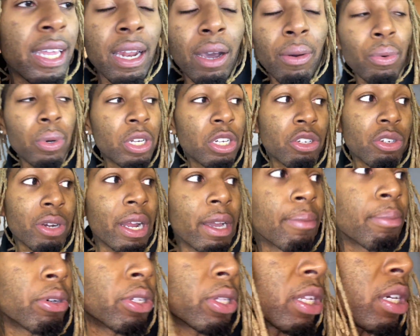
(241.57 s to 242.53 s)
I want to try and
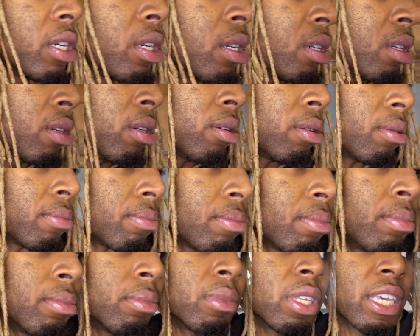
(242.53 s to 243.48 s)
put
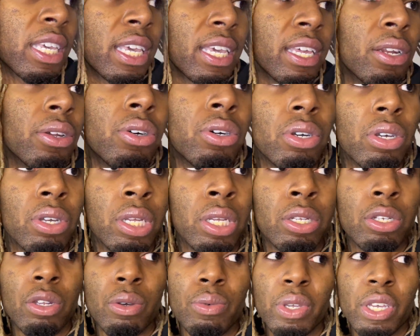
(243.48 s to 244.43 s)
the kit on
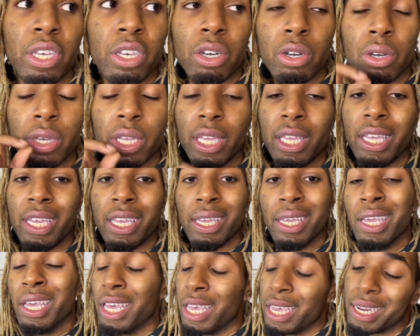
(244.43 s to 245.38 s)
so we can go ahead
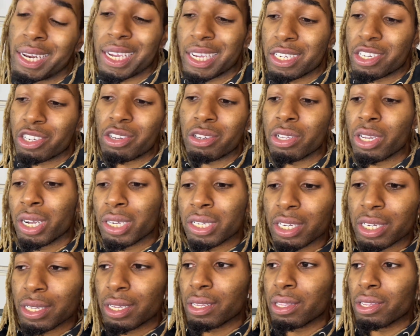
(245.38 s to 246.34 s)
and I can show y'all
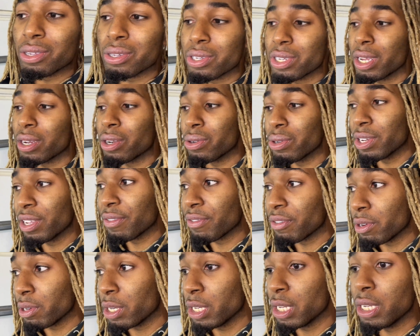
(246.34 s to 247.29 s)
just the little subtle
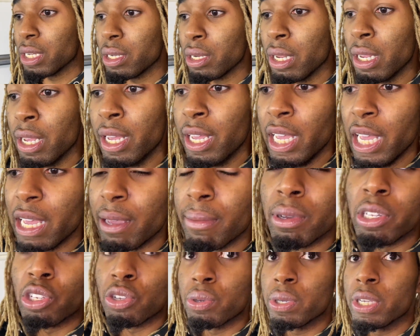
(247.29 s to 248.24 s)
differences in
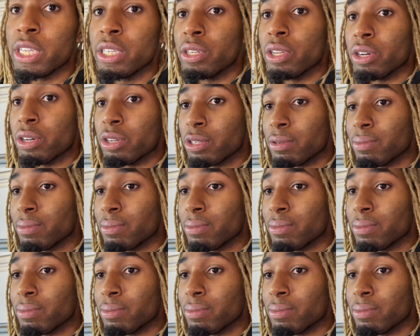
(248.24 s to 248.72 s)
between those,